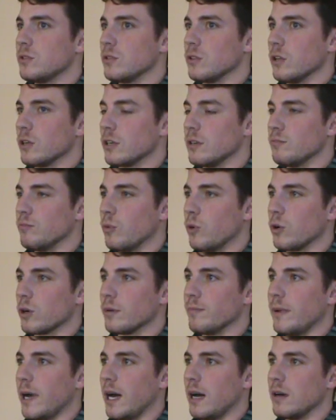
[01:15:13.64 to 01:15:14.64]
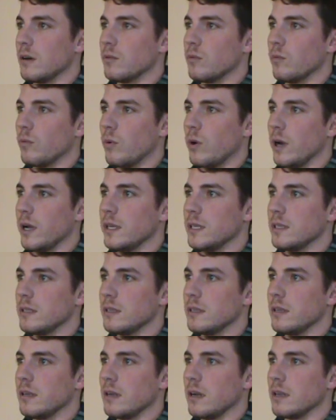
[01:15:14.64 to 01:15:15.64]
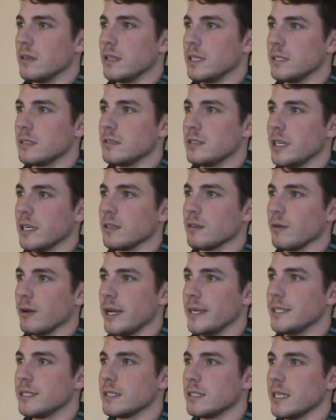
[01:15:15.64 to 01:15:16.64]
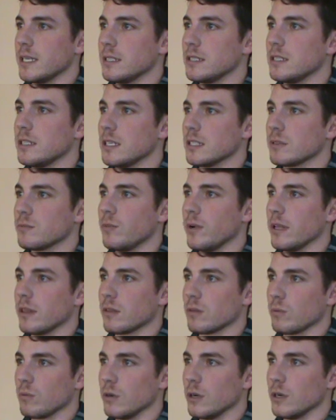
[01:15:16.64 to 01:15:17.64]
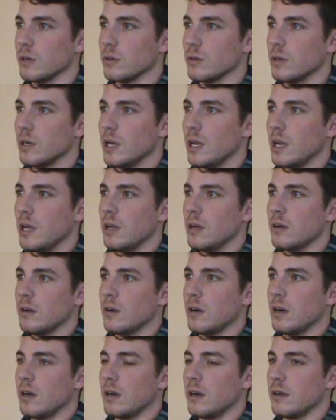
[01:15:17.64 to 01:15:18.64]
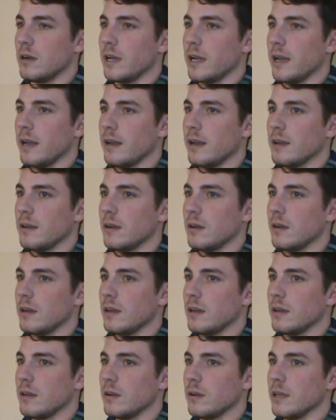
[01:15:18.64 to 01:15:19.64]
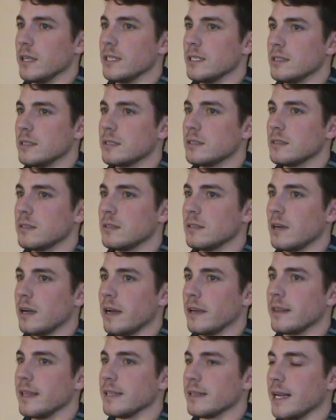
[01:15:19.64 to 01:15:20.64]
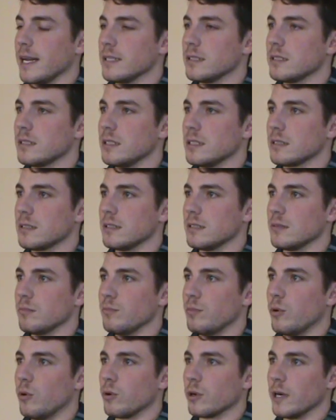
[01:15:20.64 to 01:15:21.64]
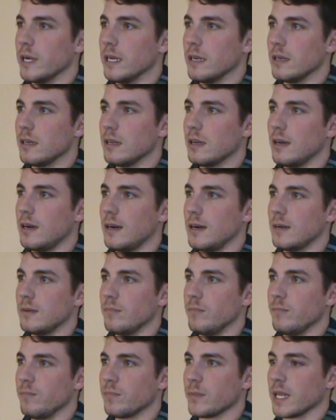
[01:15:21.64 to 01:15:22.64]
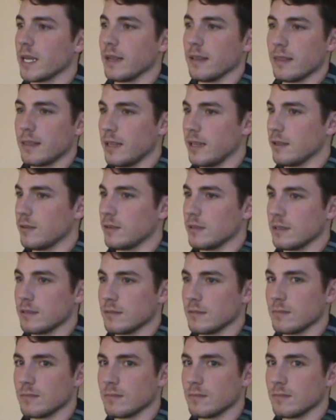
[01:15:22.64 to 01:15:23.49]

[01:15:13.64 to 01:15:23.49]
to learn more about what this generation has just went through, uh, is I think that's just as important, um, and I think